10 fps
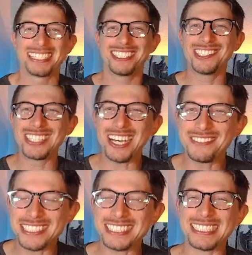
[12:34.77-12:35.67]
You
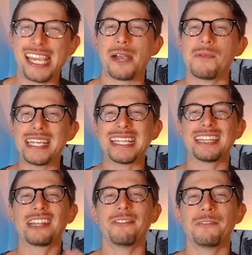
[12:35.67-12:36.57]
love to see it. We
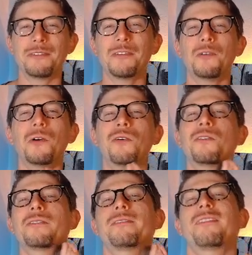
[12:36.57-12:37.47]
get the
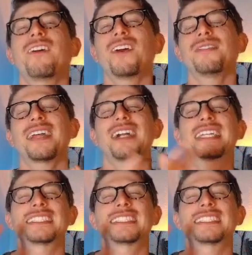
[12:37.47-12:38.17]
full farm down.